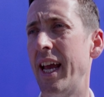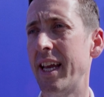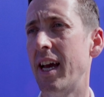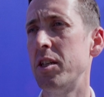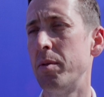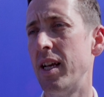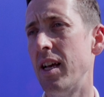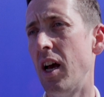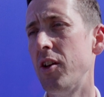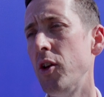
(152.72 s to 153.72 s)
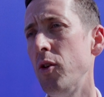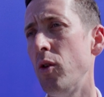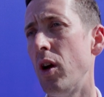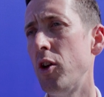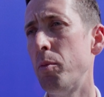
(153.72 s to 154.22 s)
engagement, are
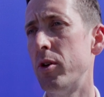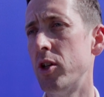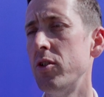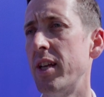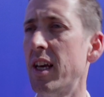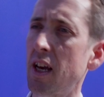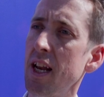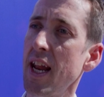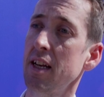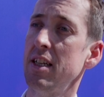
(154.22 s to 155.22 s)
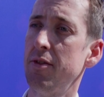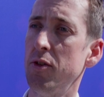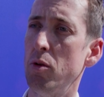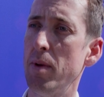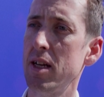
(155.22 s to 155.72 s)
you producing connected
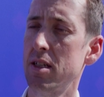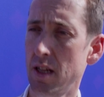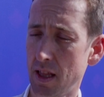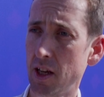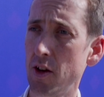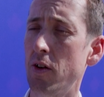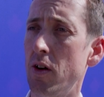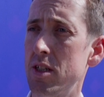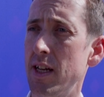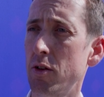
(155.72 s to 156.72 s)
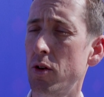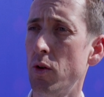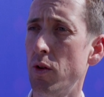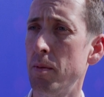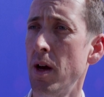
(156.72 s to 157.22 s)
formats, as I think you guys now
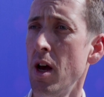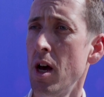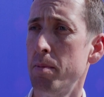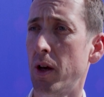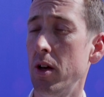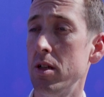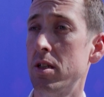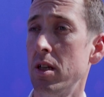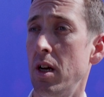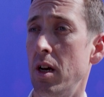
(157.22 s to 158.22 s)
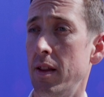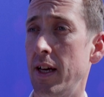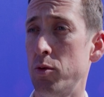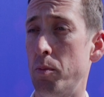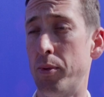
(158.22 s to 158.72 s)
call them, because
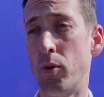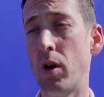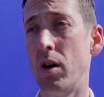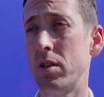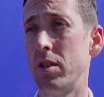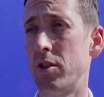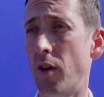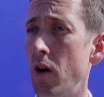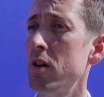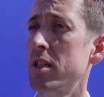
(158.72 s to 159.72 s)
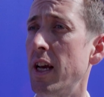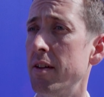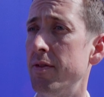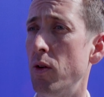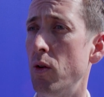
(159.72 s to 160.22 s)
that's what broadcasters are asking
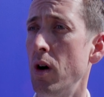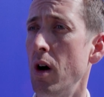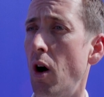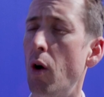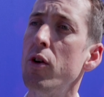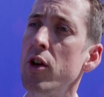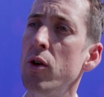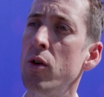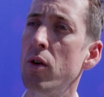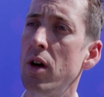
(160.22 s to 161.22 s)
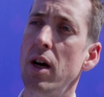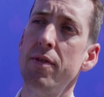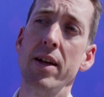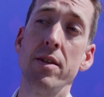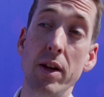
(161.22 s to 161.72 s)
for, or are you
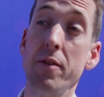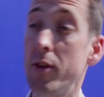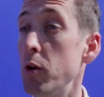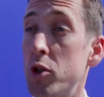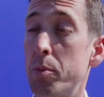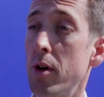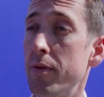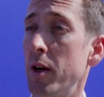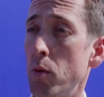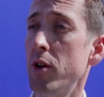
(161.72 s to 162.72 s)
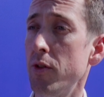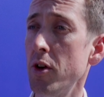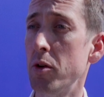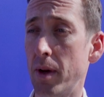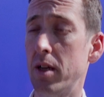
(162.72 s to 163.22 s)
effectively future-proofing what you
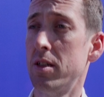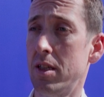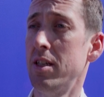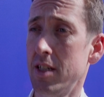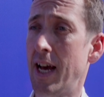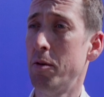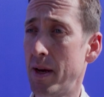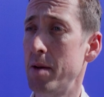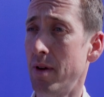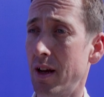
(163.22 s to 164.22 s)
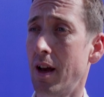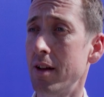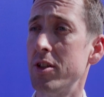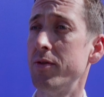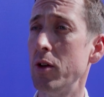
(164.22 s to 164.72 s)
do because this is how people are
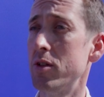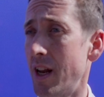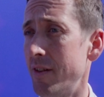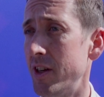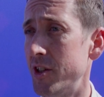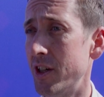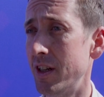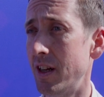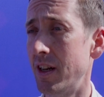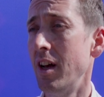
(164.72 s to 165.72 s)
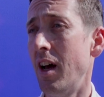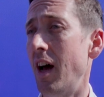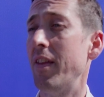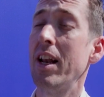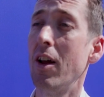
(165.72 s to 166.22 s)
going to view television
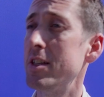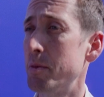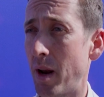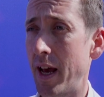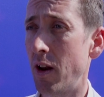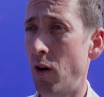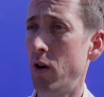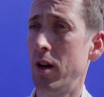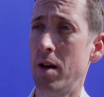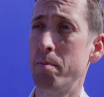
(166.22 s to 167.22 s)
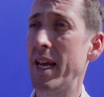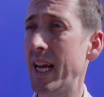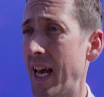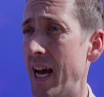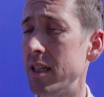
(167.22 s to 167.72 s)
and they like to play along and be
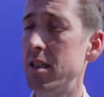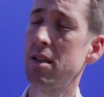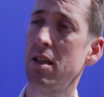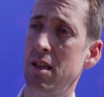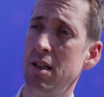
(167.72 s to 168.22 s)
engaged?